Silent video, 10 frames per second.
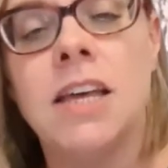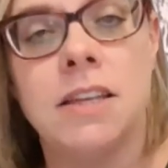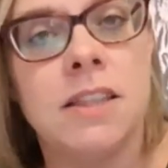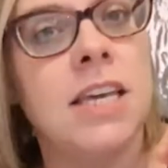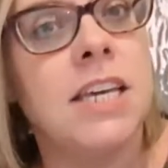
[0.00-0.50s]

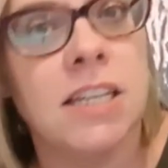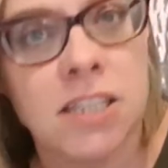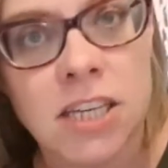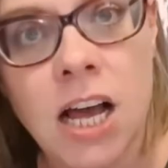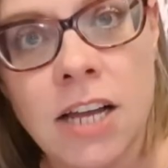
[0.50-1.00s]
that they can
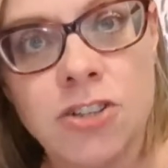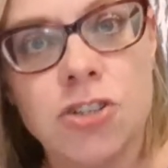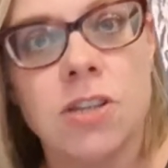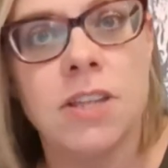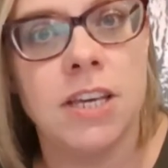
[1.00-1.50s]
touch,
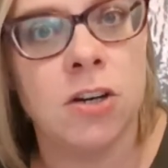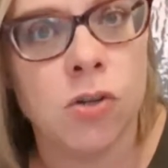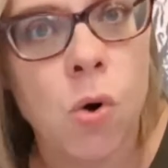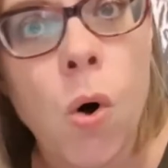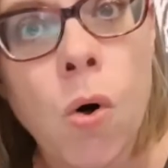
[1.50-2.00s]
that they can
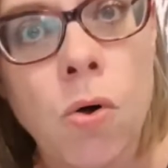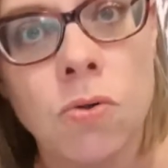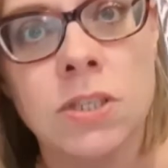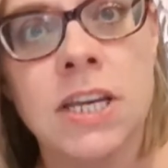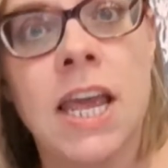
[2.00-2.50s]
hold,